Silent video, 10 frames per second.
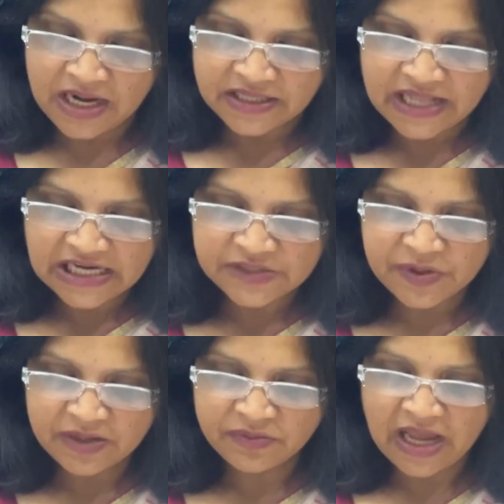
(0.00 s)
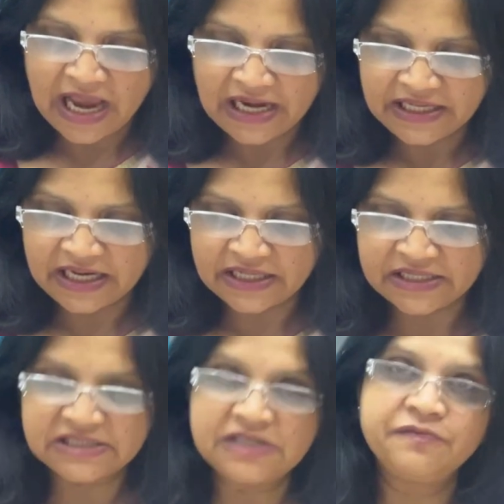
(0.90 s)
That's become the highly
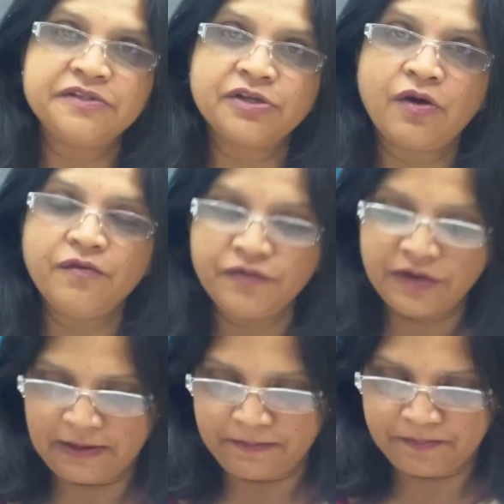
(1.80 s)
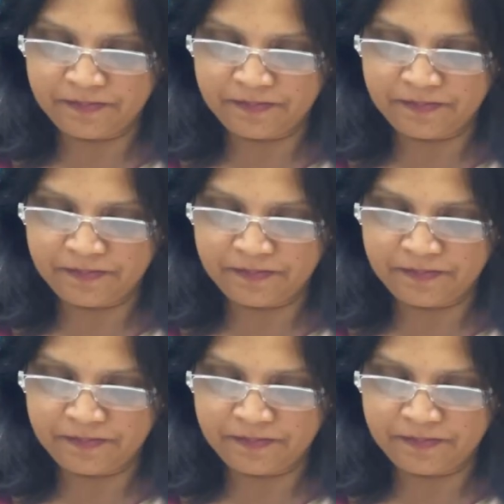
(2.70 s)
characteristic feature of him.